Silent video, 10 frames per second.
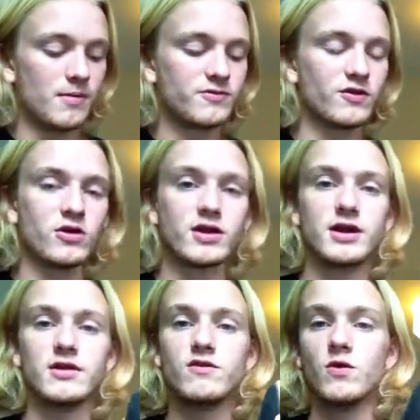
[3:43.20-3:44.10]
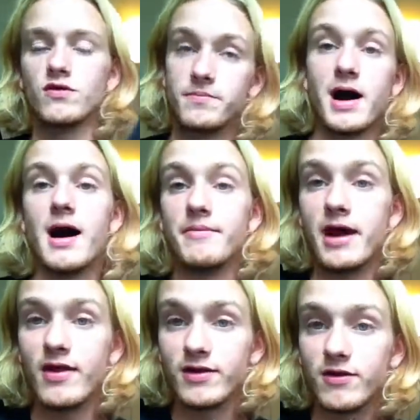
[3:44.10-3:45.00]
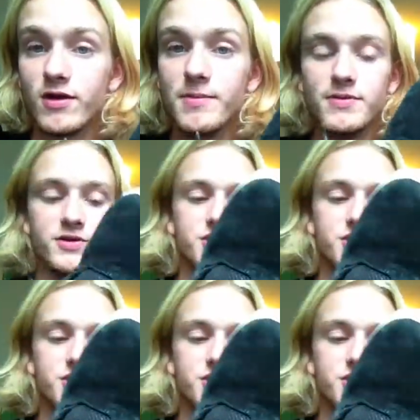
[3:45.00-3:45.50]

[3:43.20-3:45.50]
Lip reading: So looking towards the bottom now, the grip of the